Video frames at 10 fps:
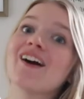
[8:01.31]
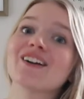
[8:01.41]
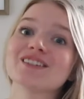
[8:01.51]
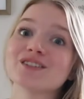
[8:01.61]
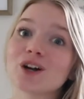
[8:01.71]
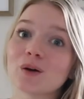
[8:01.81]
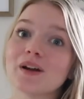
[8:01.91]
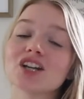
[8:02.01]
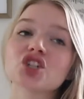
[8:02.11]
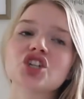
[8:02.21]
are
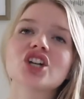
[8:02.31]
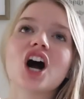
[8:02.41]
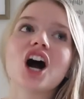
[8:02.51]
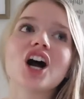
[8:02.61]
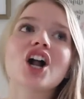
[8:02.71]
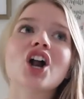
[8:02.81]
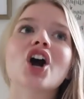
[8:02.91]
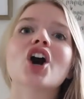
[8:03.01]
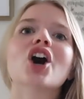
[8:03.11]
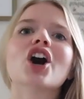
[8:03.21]
determined. She got,
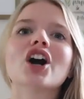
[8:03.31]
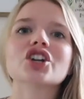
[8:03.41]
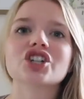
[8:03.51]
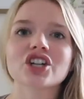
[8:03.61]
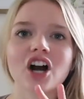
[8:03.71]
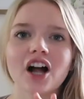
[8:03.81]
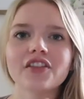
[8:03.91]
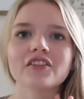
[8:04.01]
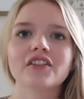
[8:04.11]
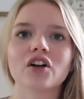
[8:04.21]
she
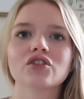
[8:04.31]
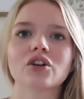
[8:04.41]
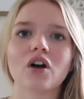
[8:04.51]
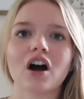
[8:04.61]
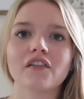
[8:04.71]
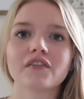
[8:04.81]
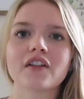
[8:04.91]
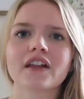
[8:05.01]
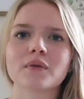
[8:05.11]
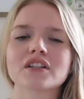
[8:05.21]
got the Velcro off
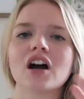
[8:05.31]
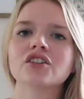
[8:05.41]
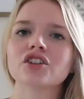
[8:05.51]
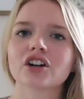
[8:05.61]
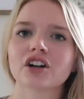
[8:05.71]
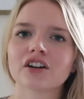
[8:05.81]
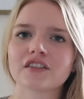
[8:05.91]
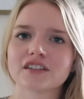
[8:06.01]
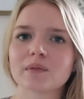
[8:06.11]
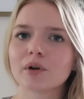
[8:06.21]
that was under
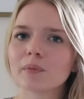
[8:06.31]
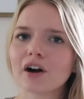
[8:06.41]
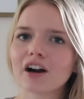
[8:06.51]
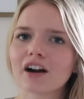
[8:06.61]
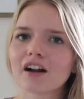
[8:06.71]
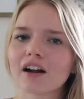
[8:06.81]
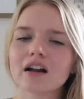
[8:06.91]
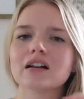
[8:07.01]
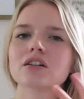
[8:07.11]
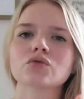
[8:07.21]
the zipper part.
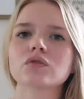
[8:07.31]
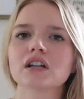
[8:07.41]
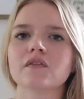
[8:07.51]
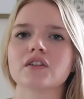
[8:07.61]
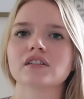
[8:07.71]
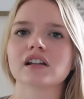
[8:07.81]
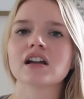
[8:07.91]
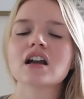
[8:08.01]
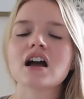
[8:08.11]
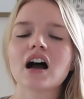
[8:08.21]
It's really
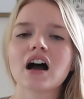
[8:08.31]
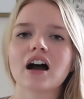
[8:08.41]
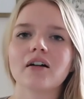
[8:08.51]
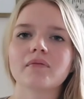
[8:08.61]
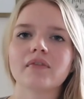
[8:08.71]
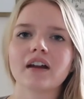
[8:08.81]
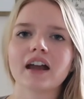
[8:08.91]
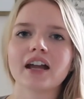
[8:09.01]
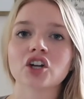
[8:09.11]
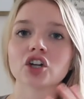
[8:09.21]
confusing. Um,
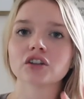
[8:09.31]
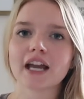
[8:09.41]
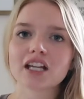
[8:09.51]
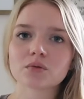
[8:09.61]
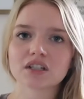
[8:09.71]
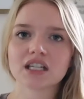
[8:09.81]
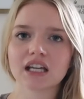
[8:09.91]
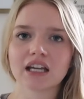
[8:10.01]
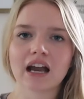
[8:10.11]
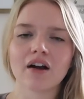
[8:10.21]
and her legs were
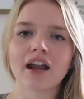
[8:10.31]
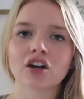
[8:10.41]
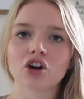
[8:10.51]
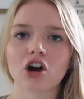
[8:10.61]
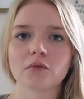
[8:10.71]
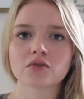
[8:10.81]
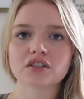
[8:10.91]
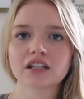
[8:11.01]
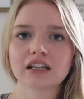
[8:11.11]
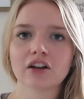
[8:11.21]
sticking out and her arms were
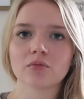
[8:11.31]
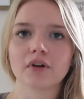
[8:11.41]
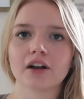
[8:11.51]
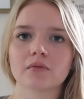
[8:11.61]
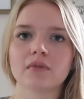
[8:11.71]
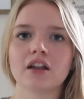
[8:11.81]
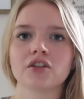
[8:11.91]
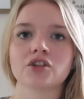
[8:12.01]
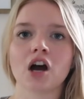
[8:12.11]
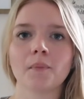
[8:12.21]
sticking out the bottom and
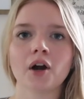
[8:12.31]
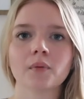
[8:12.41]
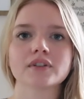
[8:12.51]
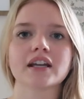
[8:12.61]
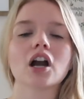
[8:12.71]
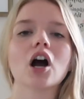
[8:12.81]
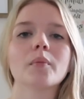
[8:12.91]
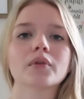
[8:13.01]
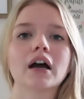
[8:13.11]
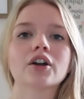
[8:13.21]
the top part was like
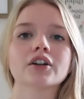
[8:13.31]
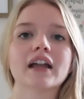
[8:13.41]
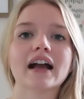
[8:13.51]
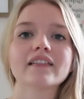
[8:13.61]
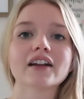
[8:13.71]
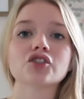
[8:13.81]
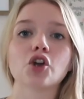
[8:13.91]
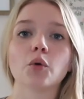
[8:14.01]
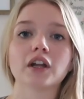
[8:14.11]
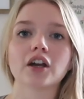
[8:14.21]
up around her neck like
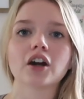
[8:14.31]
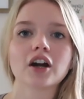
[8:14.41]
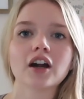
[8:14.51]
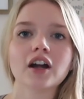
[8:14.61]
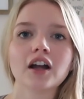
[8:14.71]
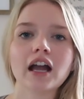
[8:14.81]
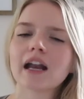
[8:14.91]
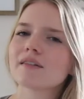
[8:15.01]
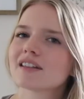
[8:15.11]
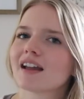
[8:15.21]
choking her
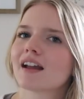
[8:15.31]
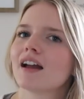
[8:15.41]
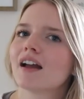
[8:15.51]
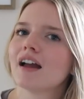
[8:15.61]
and i was like